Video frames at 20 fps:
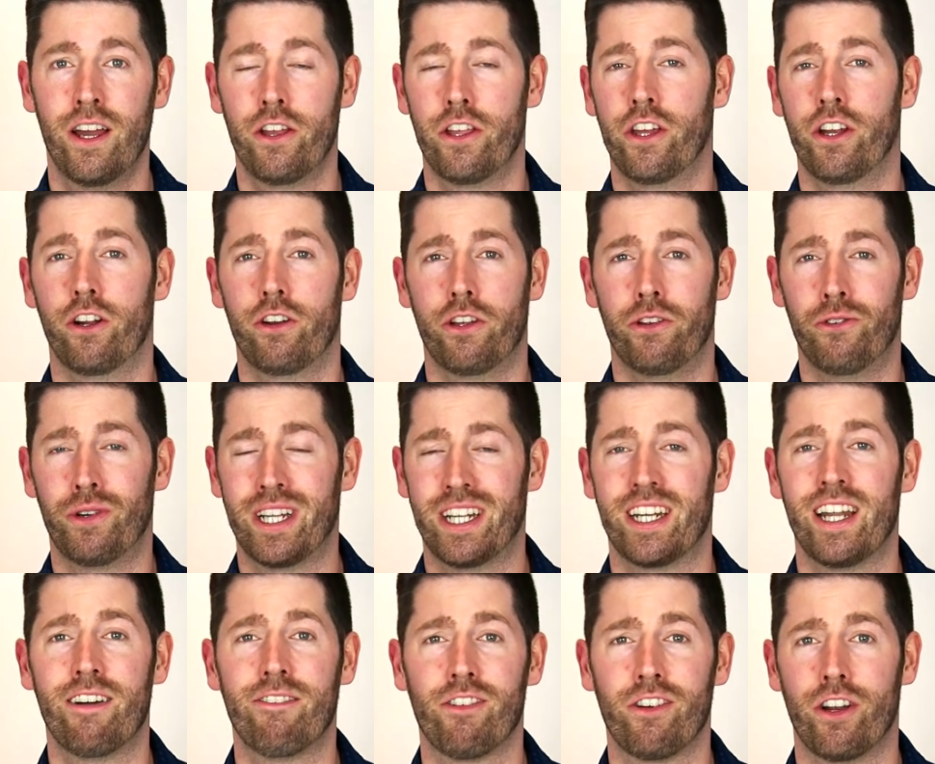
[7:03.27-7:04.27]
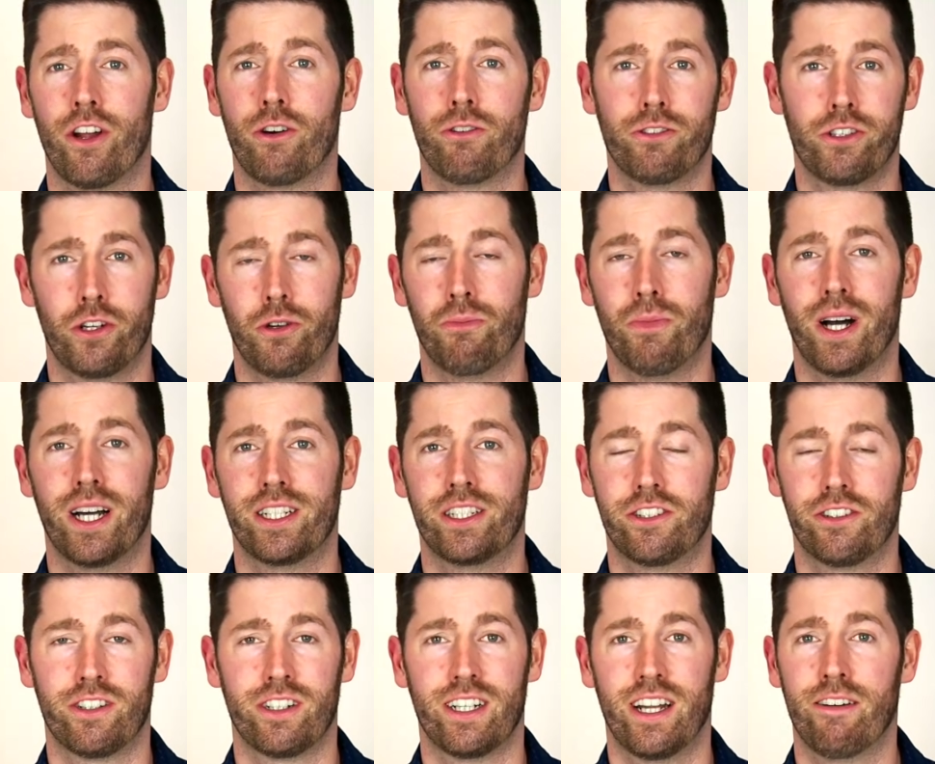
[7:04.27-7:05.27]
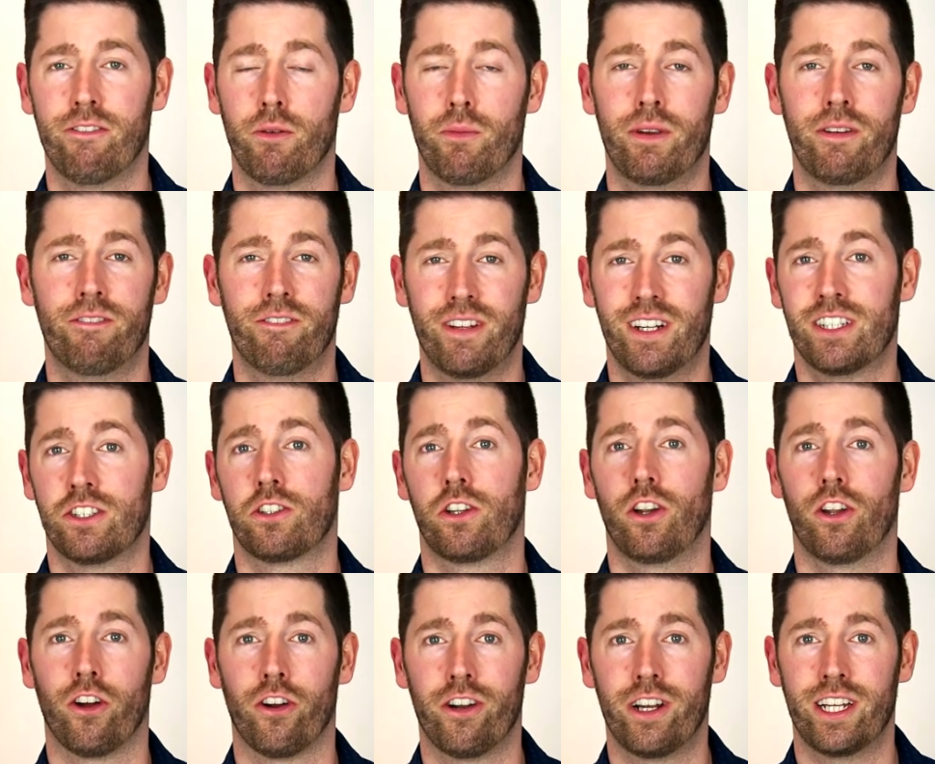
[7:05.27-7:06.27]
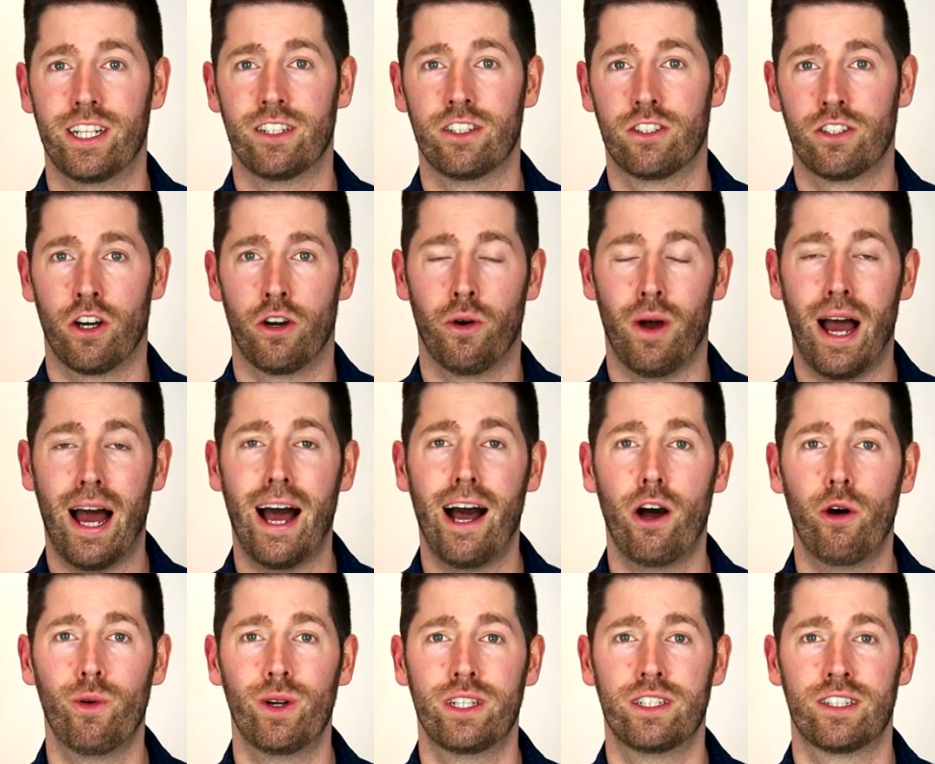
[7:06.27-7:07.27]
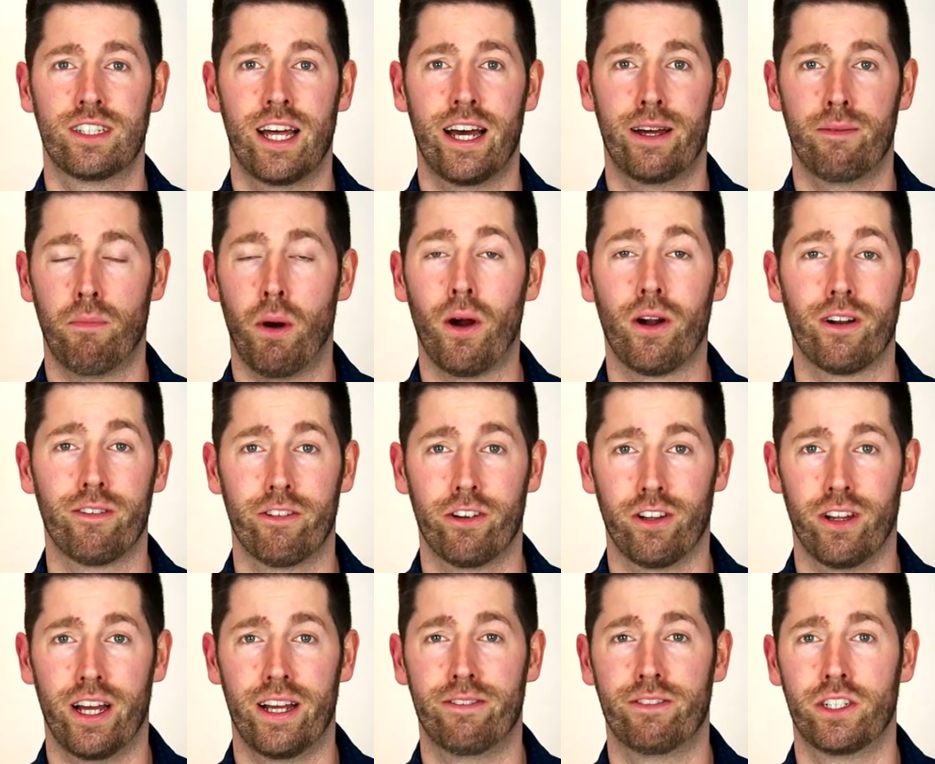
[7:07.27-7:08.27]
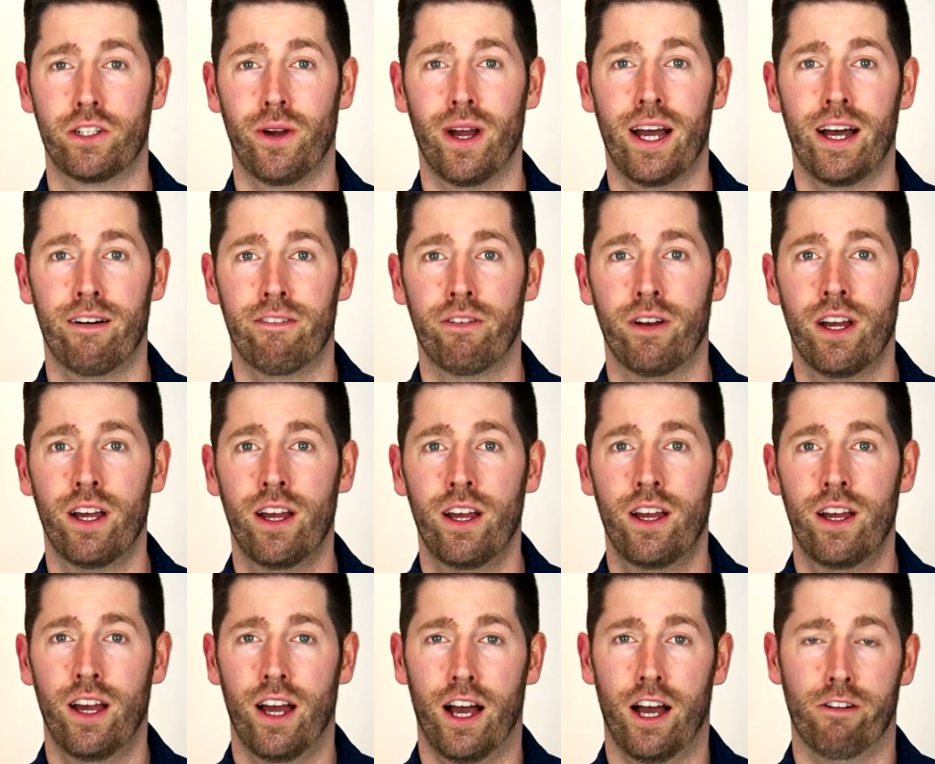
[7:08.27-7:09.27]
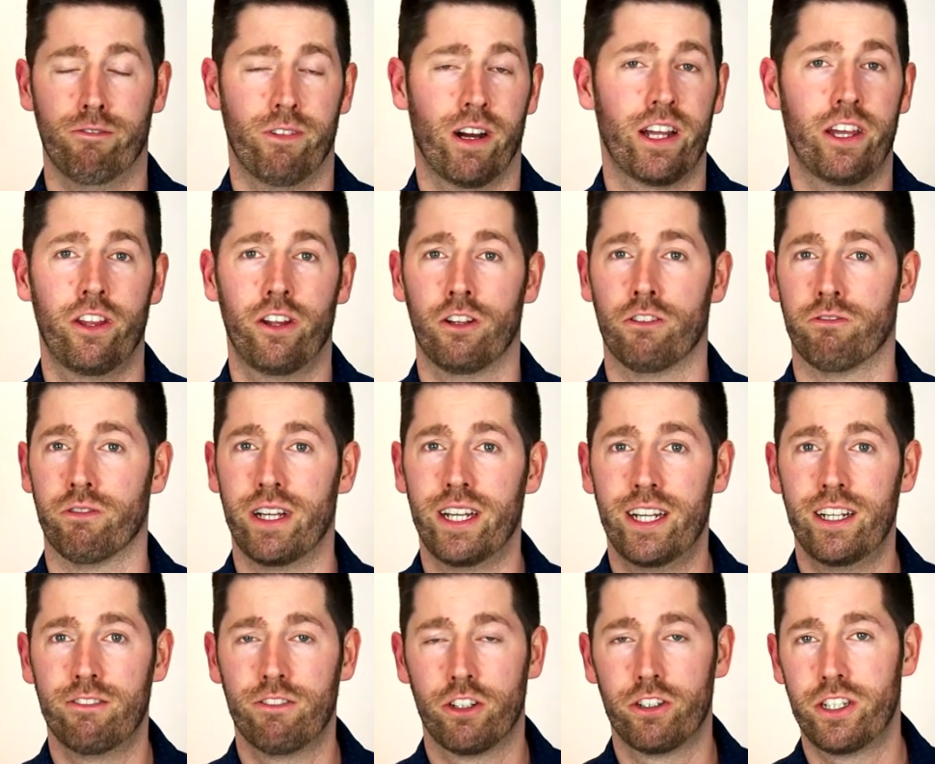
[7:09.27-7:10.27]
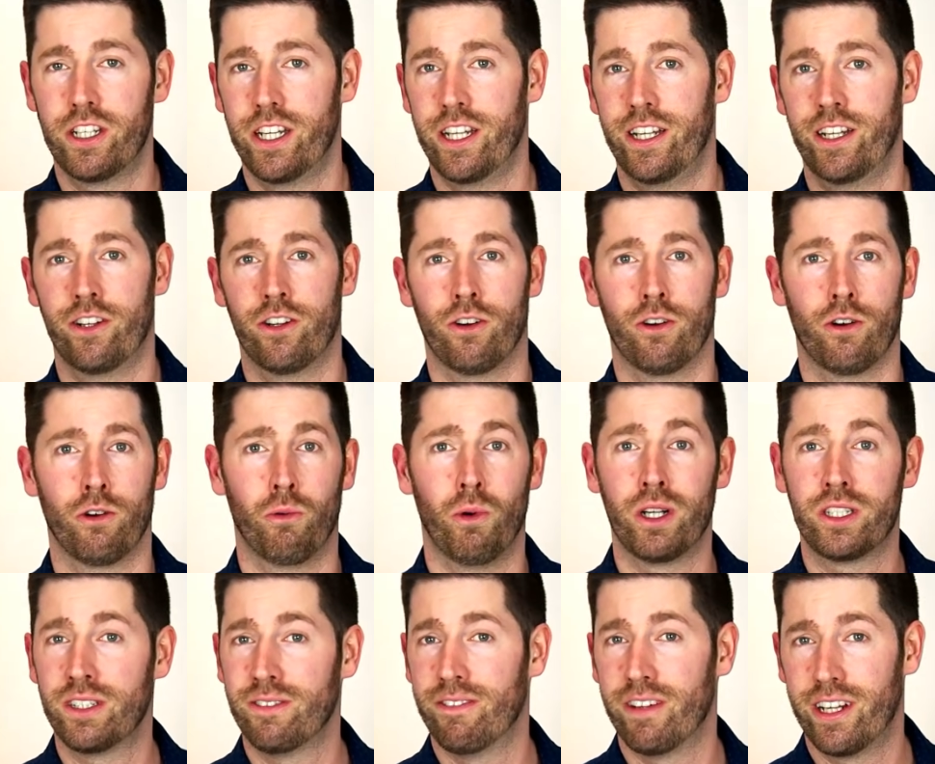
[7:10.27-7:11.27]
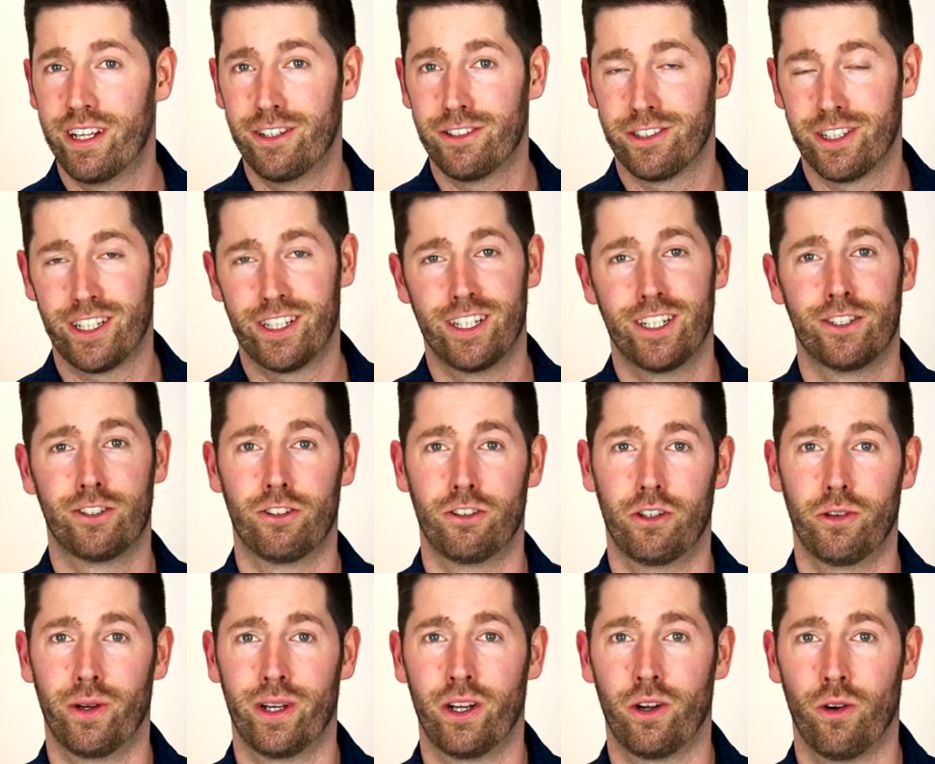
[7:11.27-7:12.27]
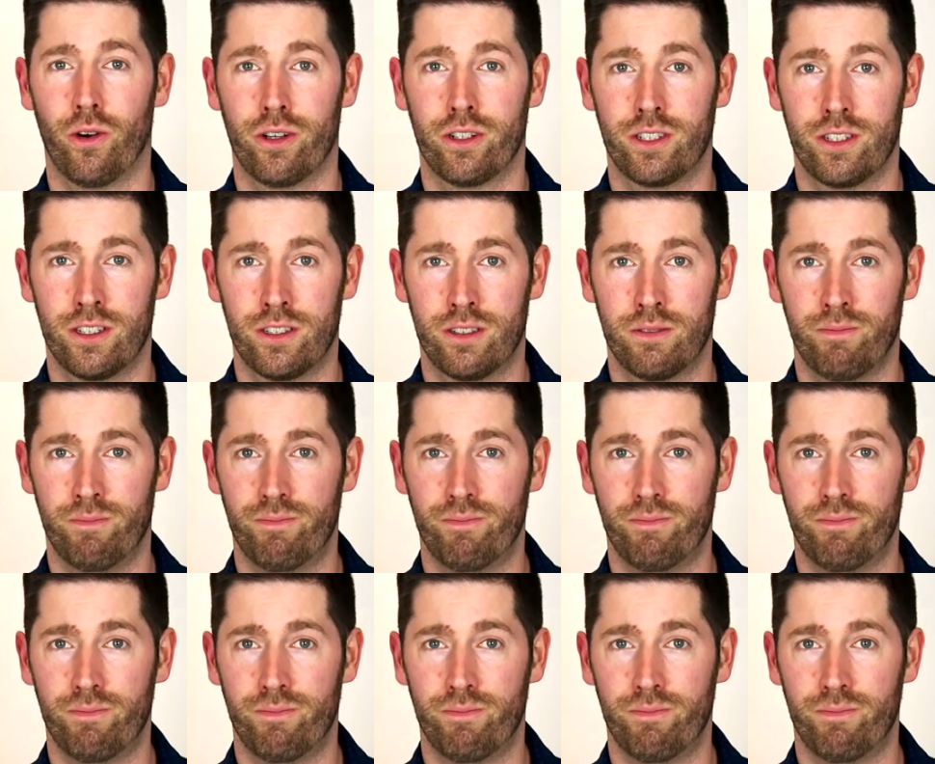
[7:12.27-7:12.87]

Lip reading: You can never know too much. You can never be finished learning. So how is that part of your life? Do you have a regular reading routine or watching videos like this or doing courses?